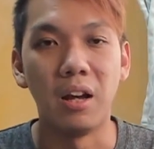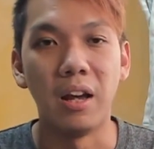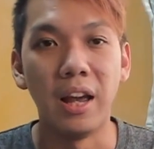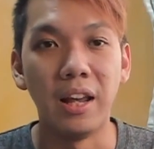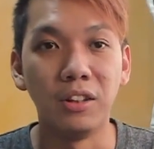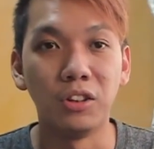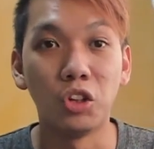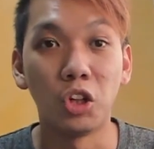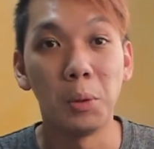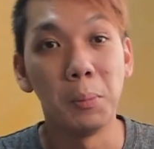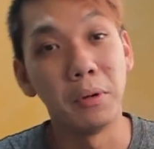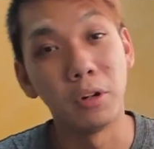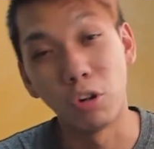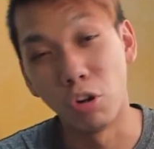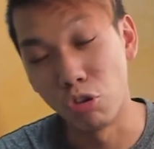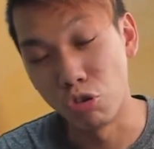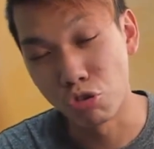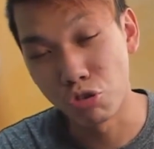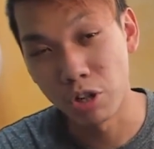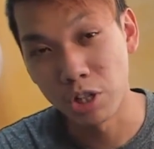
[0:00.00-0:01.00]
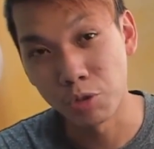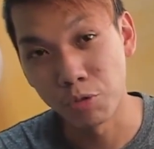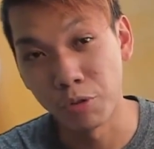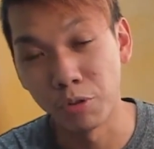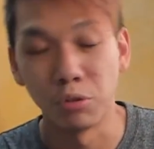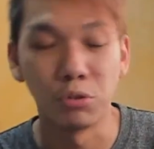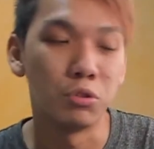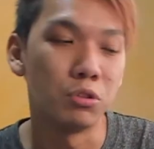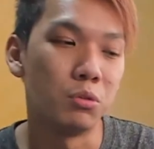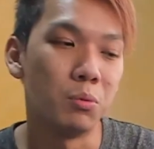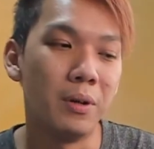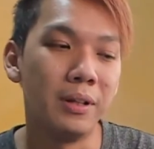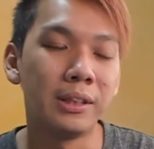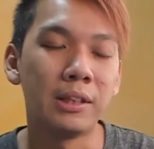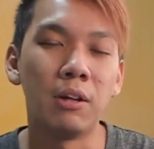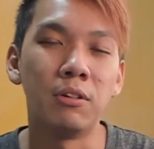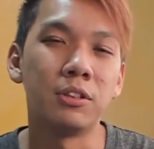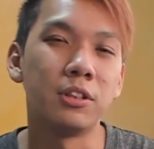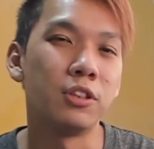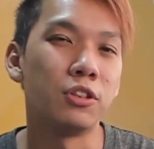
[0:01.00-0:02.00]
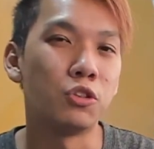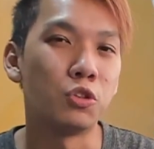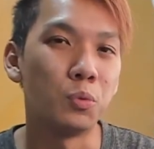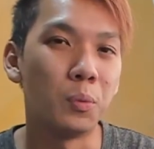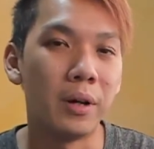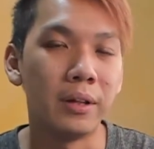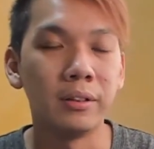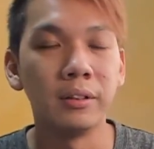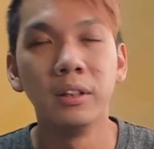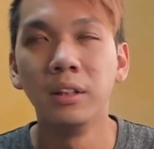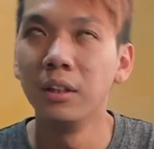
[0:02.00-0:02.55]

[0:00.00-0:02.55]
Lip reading: And talking about the contrast rate also, 1000:1.